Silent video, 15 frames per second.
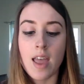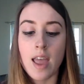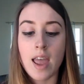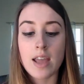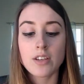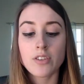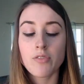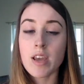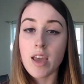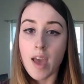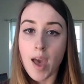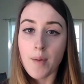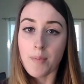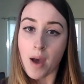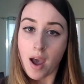And to
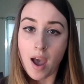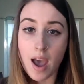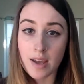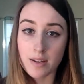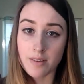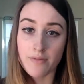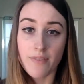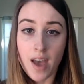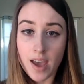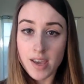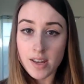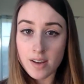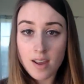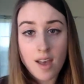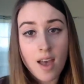recap, I
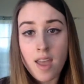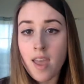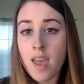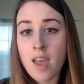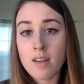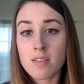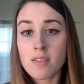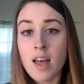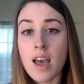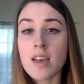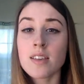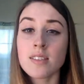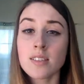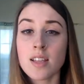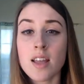defined, I
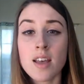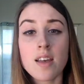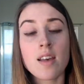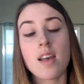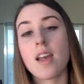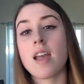analyzed it,